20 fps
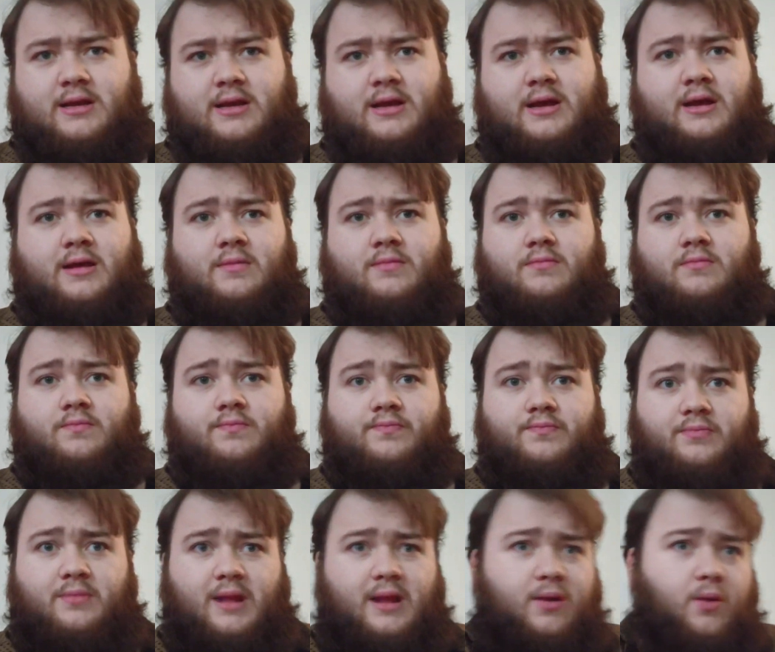
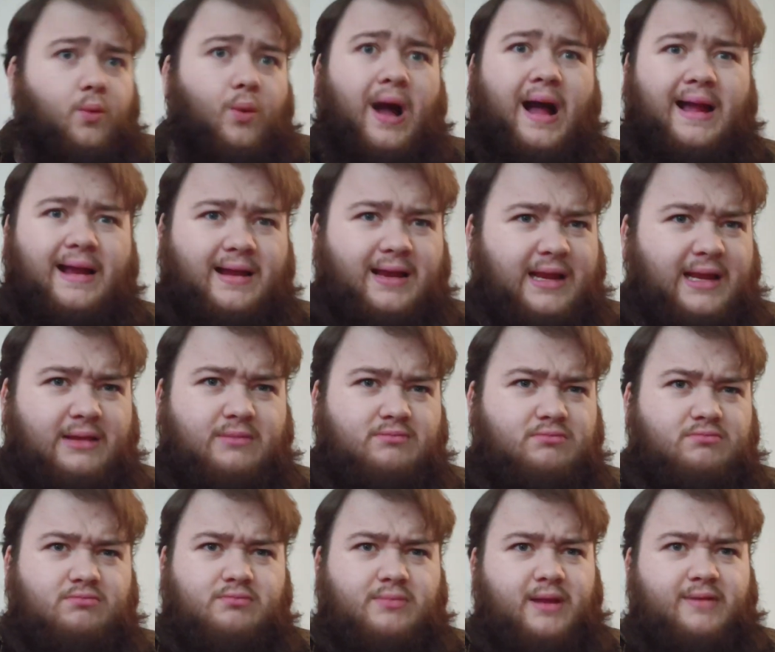like
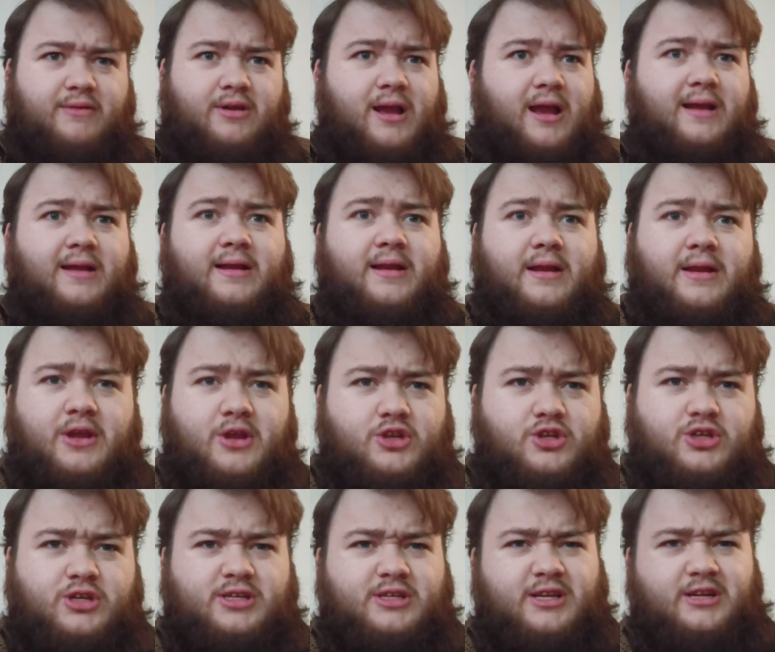widely, never had an
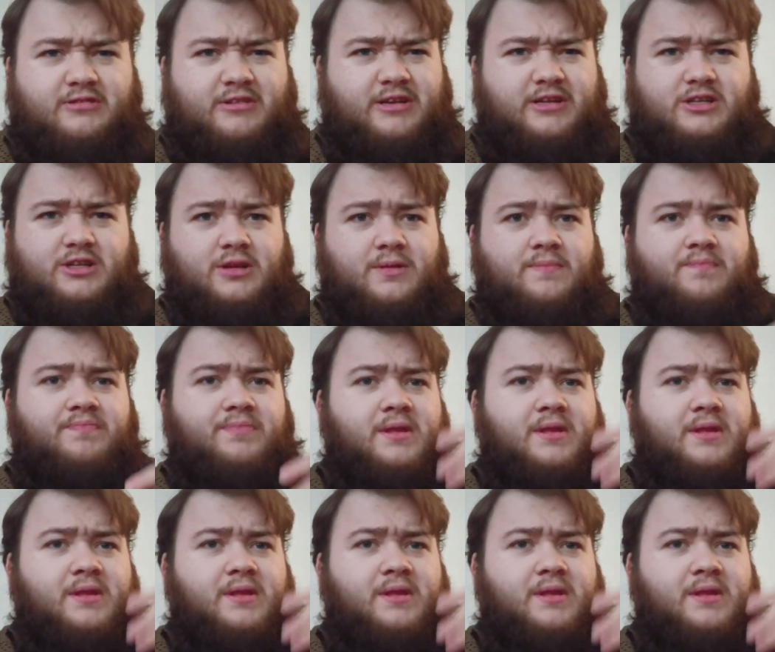addiction to cigarettes,